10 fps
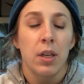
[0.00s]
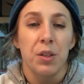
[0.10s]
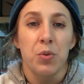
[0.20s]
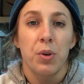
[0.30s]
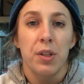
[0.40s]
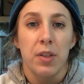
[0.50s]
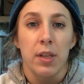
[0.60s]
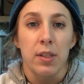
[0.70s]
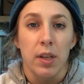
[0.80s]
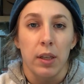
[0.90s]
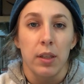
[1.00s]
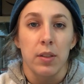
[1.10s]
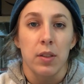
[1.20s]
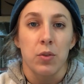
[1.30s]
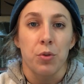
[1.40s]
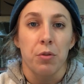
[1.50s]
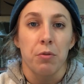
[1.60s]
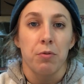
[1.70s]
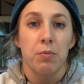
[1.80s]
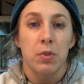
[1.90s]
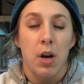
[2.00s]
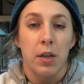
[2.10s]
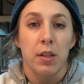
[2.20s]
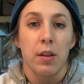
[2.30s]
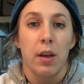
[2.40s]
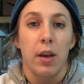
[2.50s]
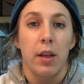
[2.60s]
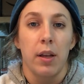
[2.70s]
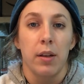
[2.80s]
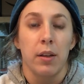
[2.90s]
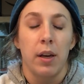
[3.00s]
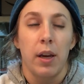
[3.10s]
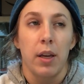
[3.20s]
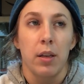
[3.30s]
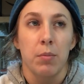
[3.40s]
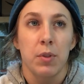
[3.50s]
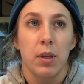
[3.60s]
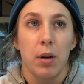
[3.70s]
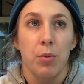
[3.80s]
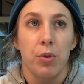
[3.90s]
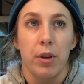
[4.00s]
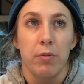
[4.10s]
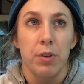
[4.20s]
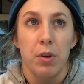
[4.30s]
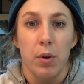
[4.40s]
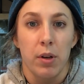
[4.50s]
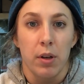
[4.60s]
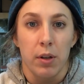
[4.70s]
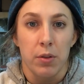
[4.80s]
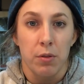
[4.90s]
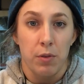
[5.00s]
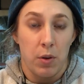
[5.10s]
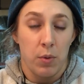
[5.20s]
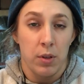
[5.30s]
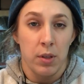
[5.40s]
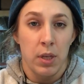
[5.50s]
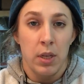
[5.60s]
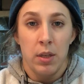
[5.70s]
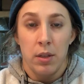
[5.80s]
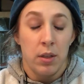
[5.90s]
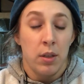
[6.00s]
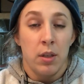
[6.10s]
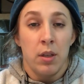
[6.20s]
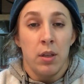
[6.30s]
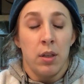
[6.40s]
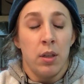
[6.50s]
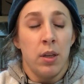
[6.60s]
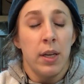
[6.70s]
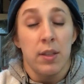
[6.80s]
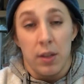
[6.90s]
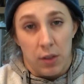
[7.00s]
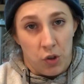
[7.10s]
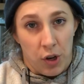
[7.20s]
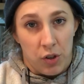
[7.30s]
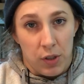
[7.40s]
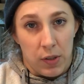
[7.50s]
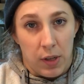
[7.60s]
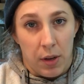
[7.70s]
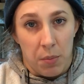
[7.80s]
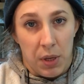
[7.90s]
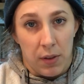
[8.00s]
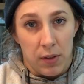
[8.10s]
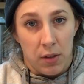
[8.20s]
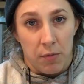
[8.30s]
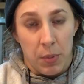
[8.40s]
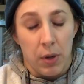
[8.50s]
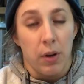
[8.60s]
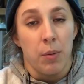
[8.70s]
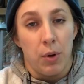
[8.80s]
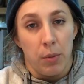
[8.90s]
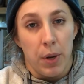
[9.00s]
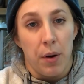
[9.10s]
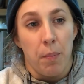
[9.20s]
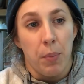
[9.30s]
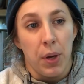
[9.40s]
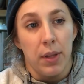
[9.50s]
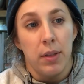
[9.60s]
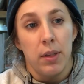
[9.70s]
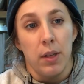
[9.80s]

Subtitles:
just wanted to take a second to sort of talk to that, and I am terrible at video editing, so if anyone has any suggestions on how to make this stuff better, I'm all about it. But,